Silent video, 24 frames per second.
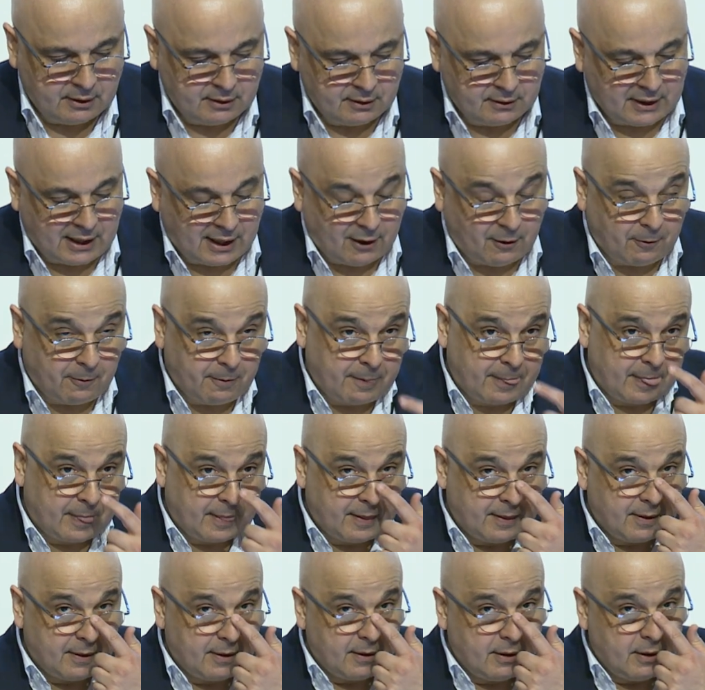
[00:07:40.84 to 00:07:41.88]
Now,
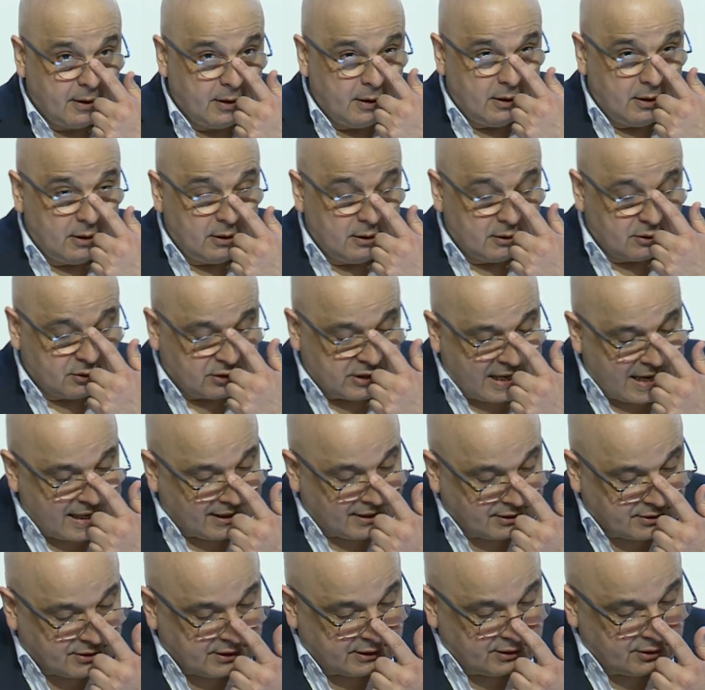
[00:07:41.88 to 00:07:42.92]

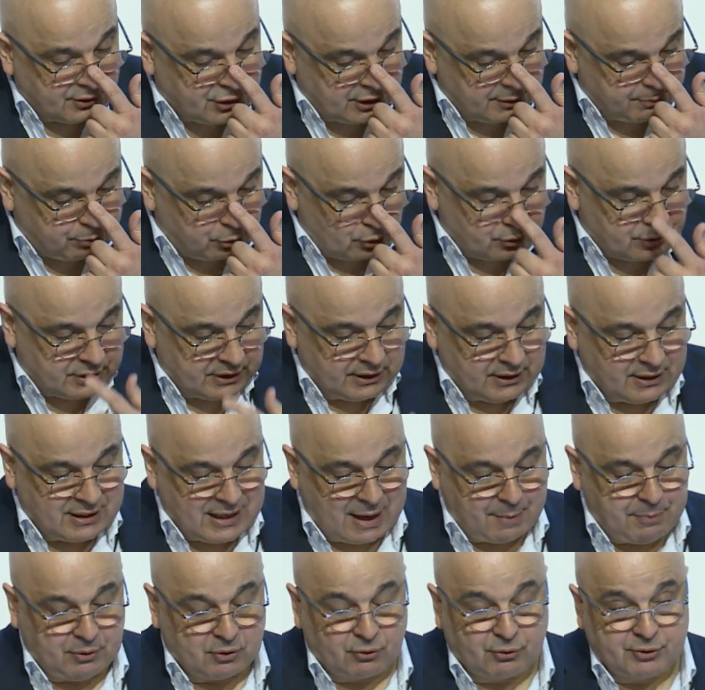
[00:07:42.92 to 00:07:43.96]
targeting G protein
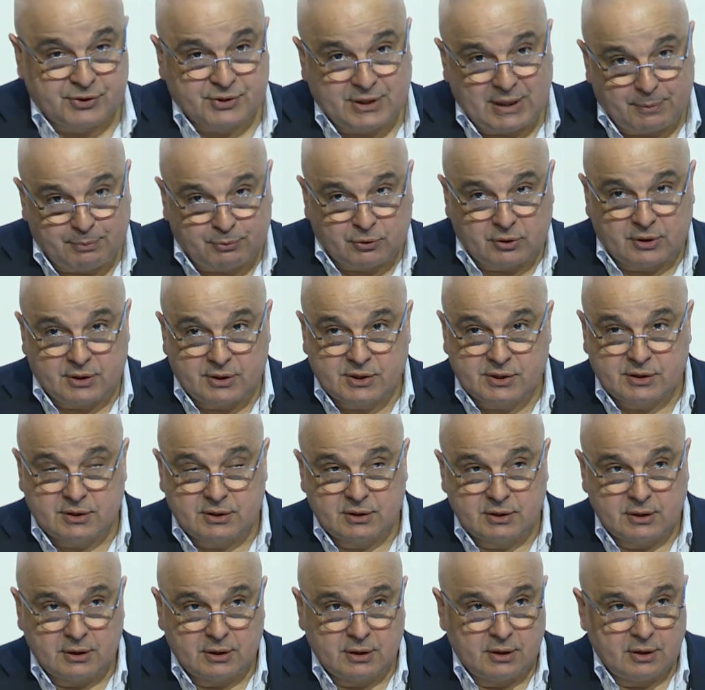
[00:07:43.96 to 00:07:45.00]
coupled receptors
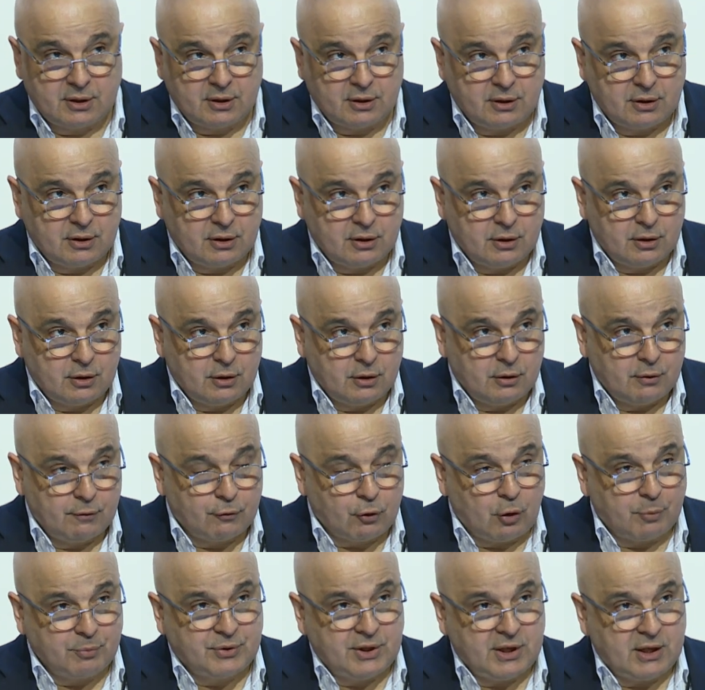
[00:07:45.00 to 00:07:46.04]

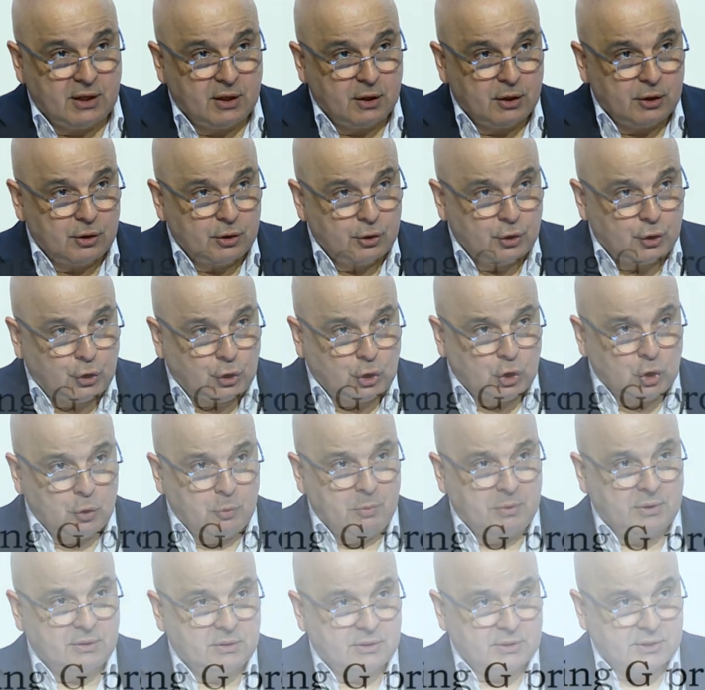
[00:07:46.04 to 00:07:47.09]
from the
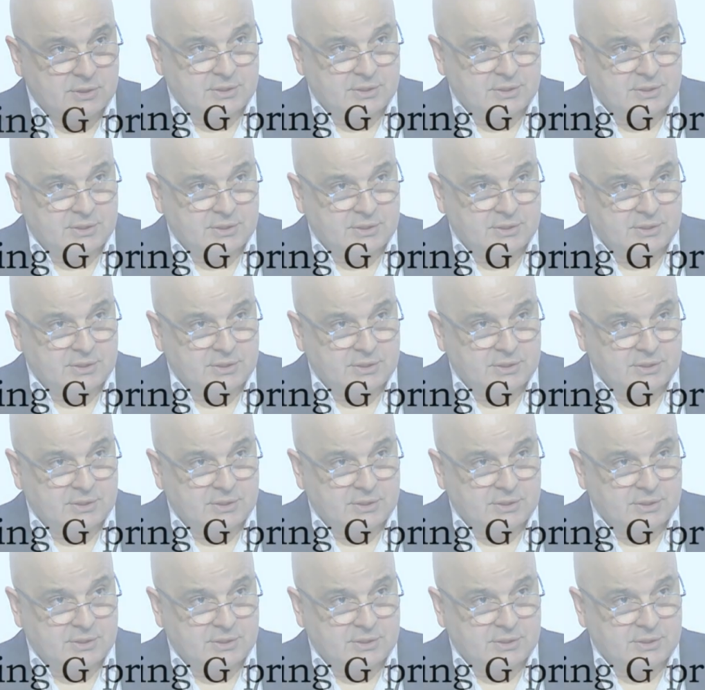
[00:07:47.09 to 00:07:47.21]
human